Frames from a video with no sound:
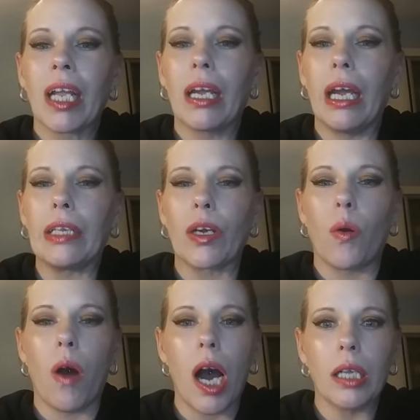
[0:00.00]
and the
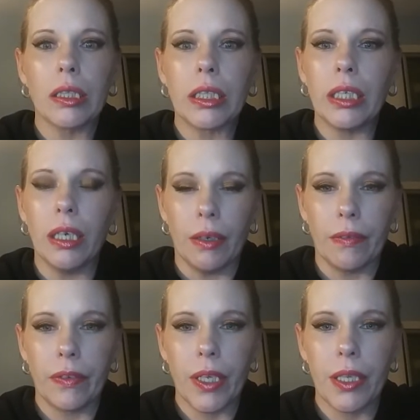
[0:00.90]
quality
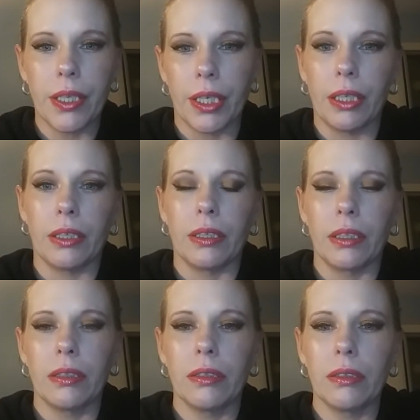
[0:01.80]
of the
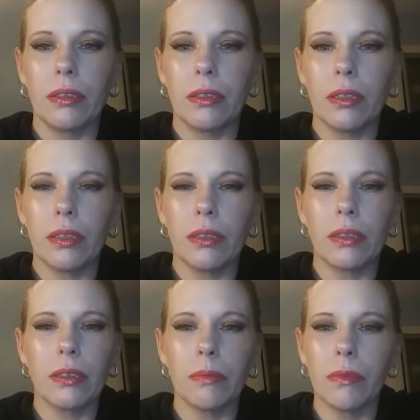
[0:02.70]

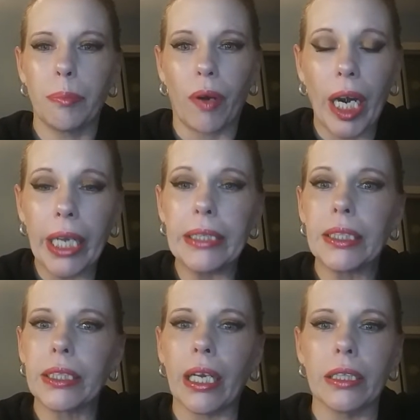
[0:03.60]

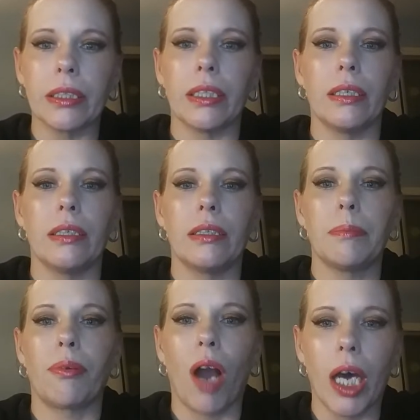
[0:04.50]
brands and the
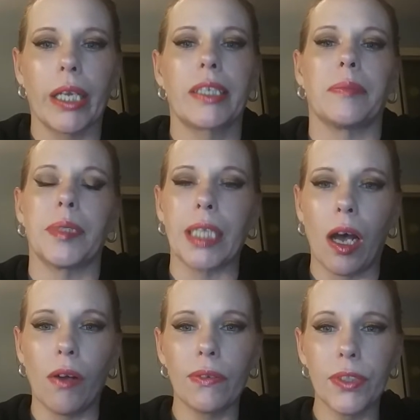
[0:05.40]
products
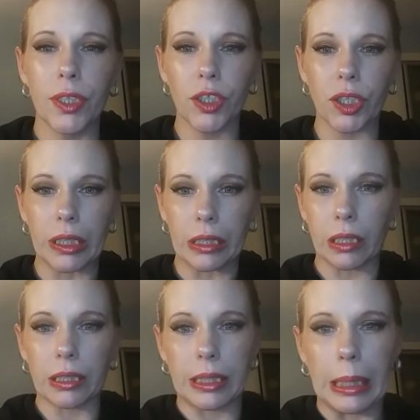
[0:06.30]
themselves
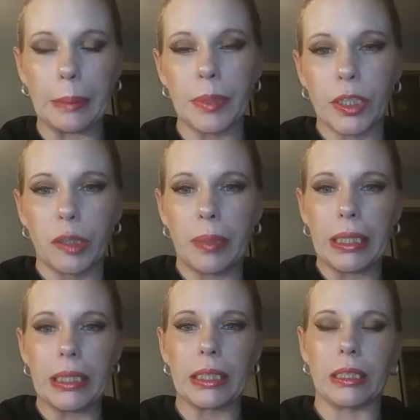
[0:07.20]
just seemed to
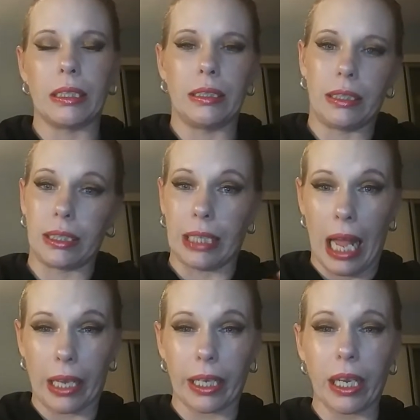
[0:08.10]
be
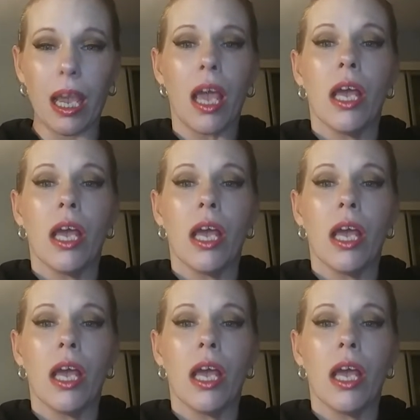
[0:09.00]
slacking.